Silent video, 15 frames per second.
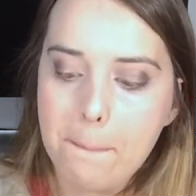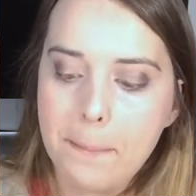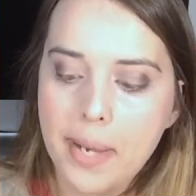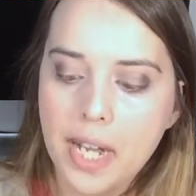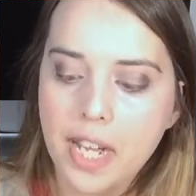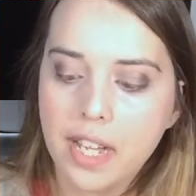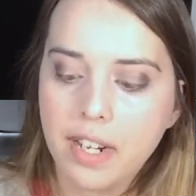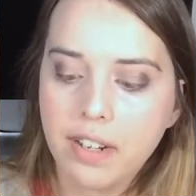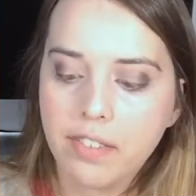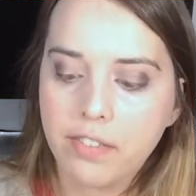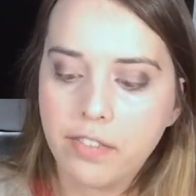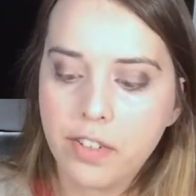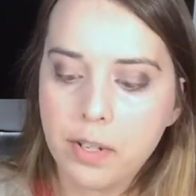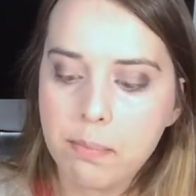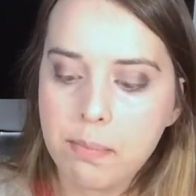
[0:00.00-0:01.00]
but
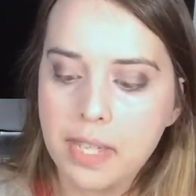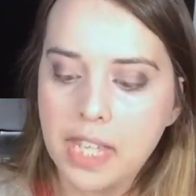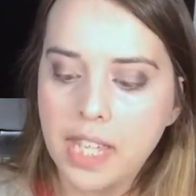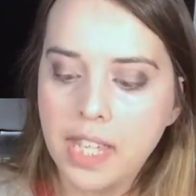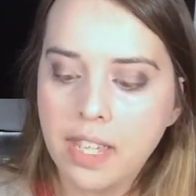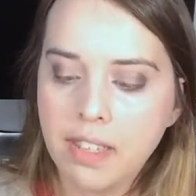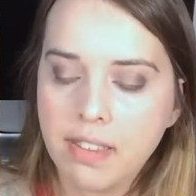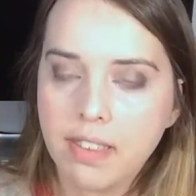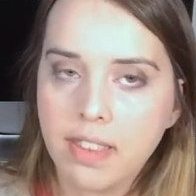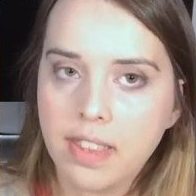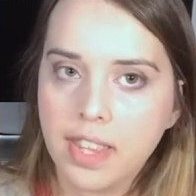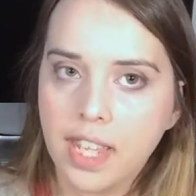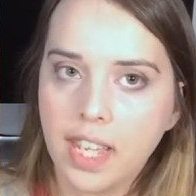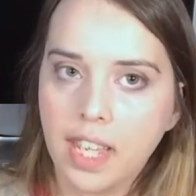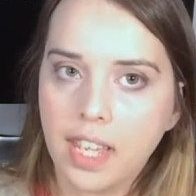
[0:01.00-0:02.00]
for me,
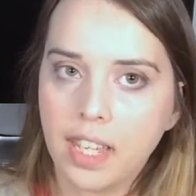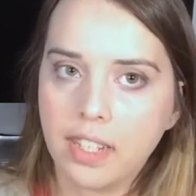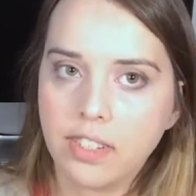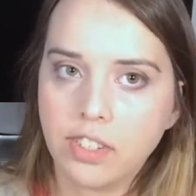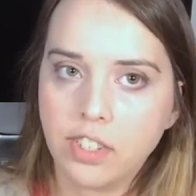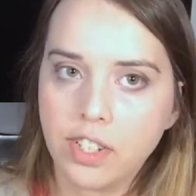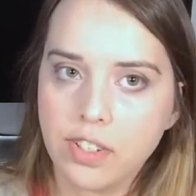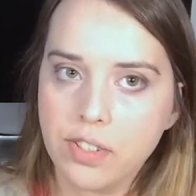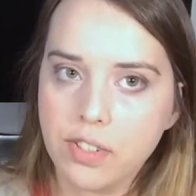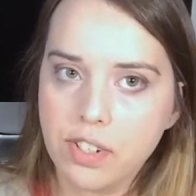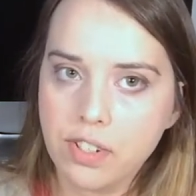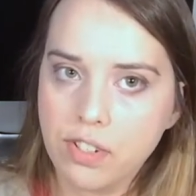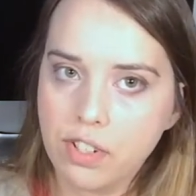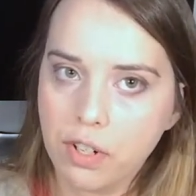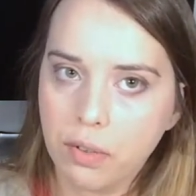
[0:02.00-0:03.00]
they just
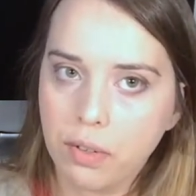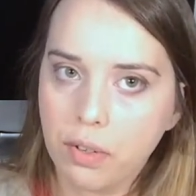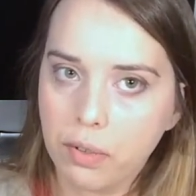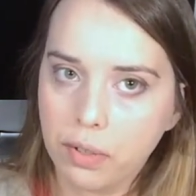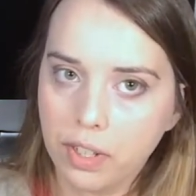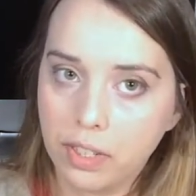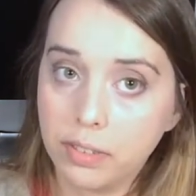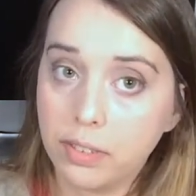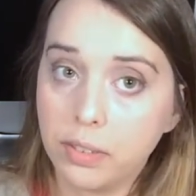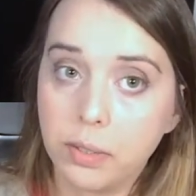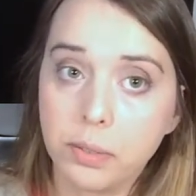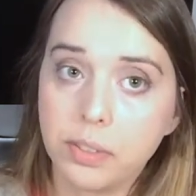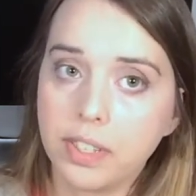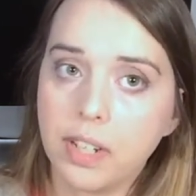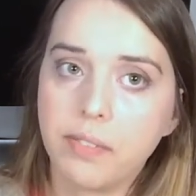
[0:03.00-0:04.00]
don't
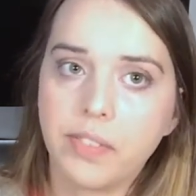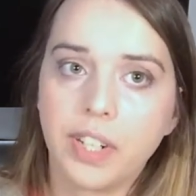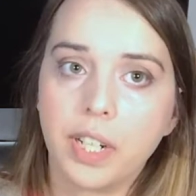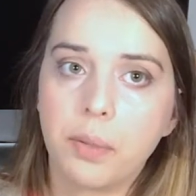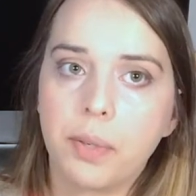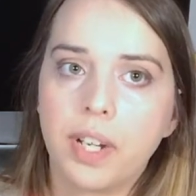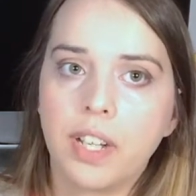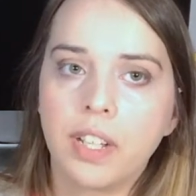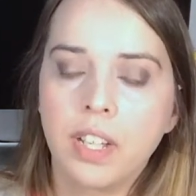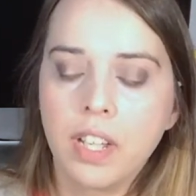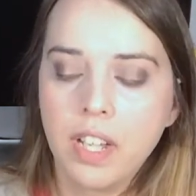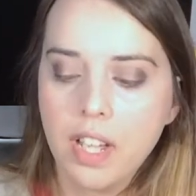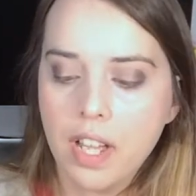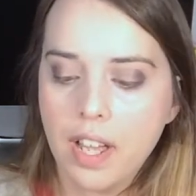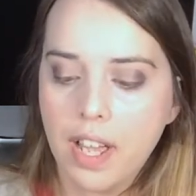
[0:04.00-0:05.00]
hold up very well.
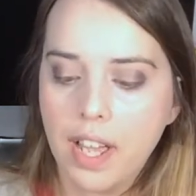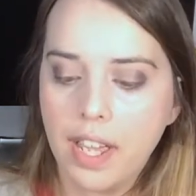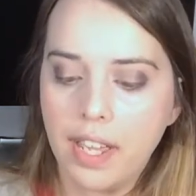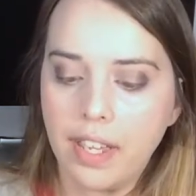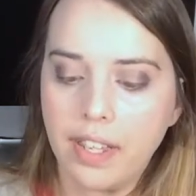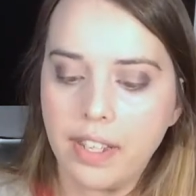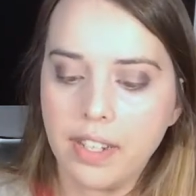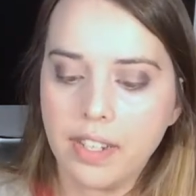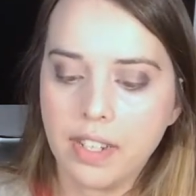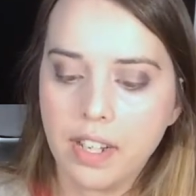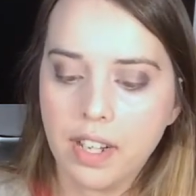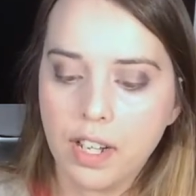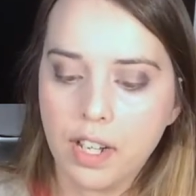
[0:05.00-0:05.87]
And